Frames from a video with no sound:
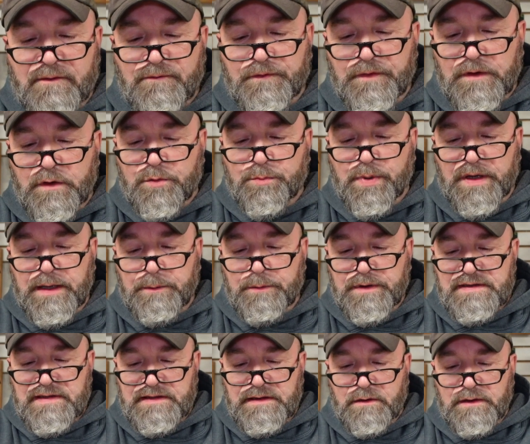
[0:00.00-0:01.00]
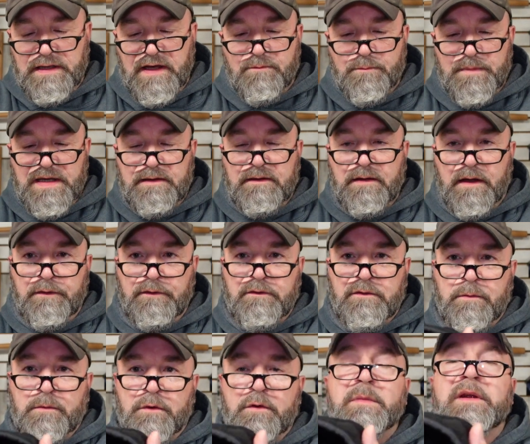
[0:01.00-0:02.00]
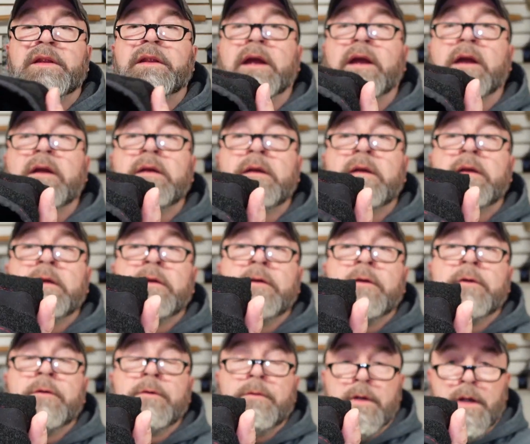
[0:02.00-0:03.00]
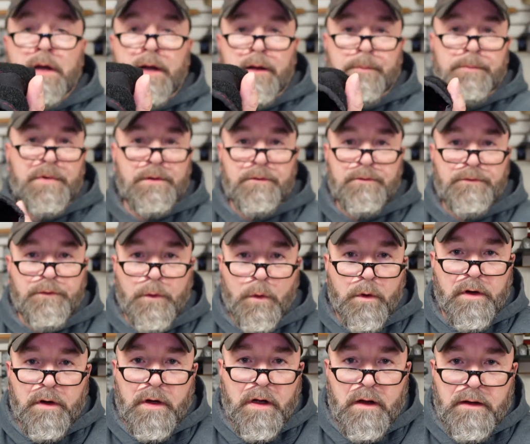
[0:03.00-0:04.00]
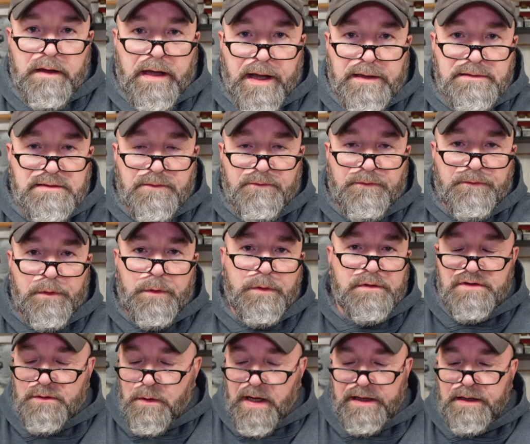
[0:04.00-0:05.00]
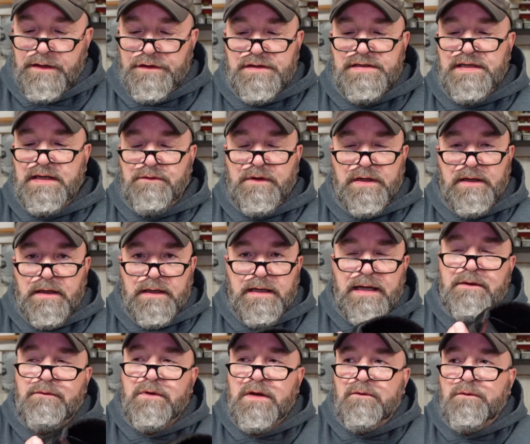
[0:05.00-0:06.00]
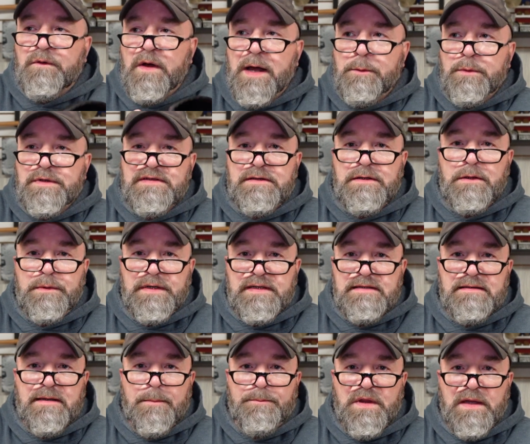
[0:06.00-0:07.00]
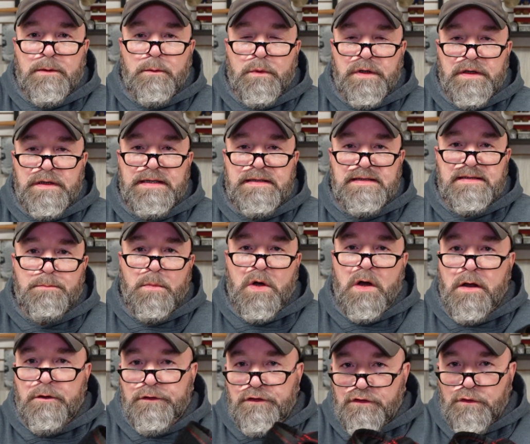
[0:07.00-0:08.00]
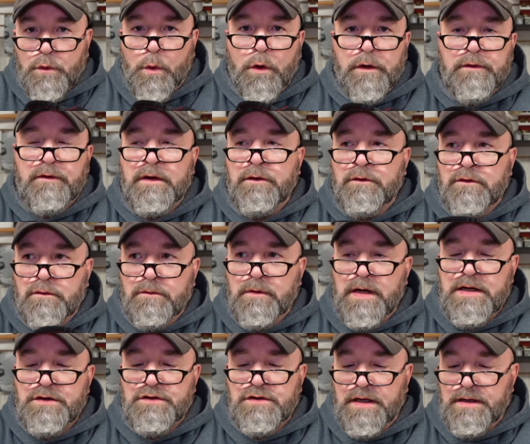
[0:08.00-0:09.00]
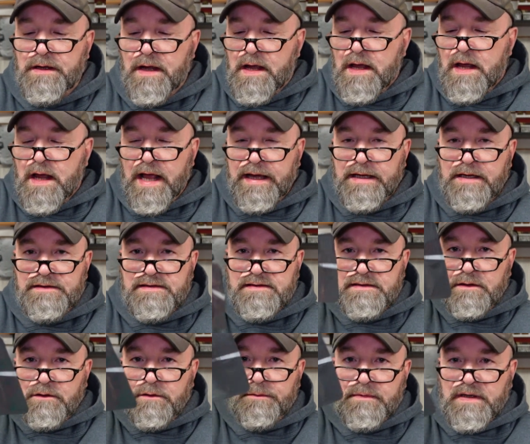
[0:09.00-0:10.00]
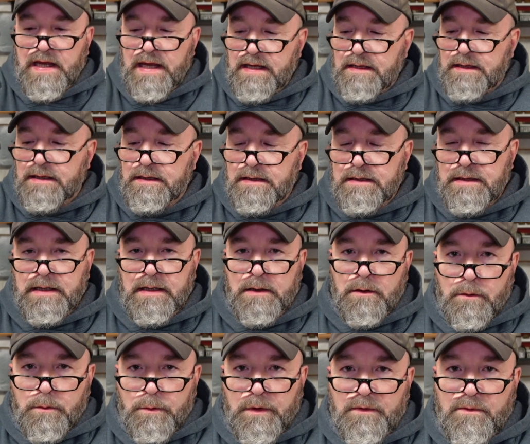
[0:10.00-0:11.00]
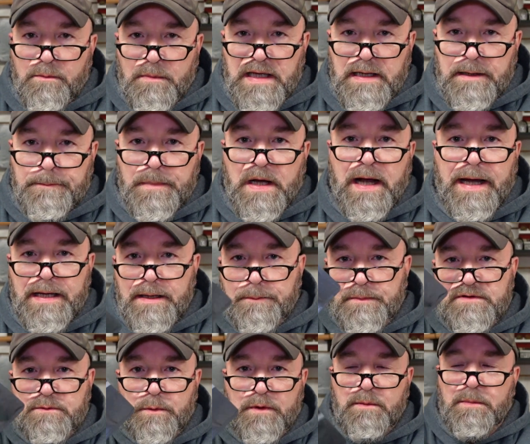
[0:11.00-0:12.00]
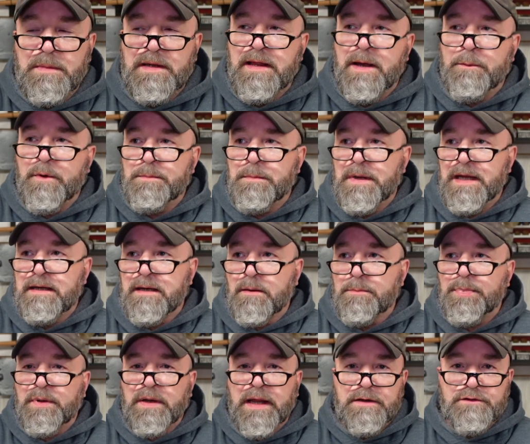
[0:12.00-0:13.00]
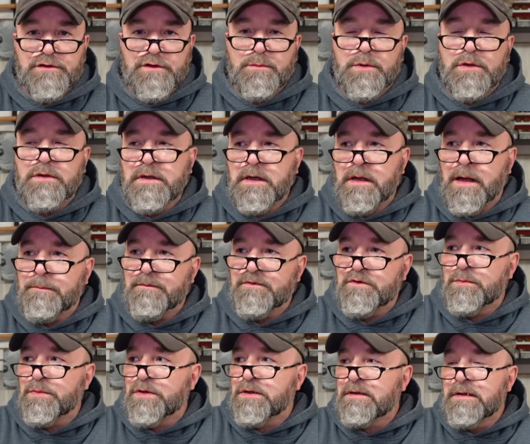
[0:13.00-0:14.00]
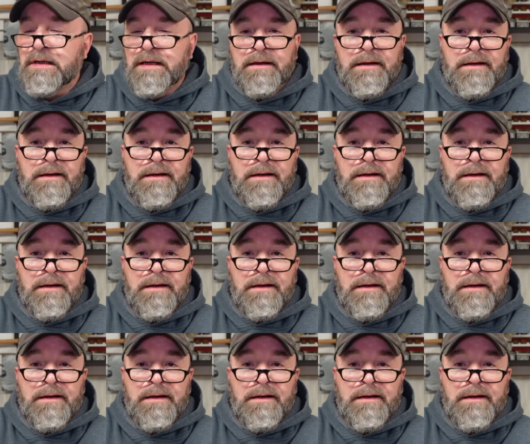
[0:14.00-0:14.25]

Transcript: filled, but it would still give me tons of room in there for all kinds of food. So I could just, even if I was doing something really small, short in duration, I could still take gear with me, items with me that would make it pleasurable, comfortable,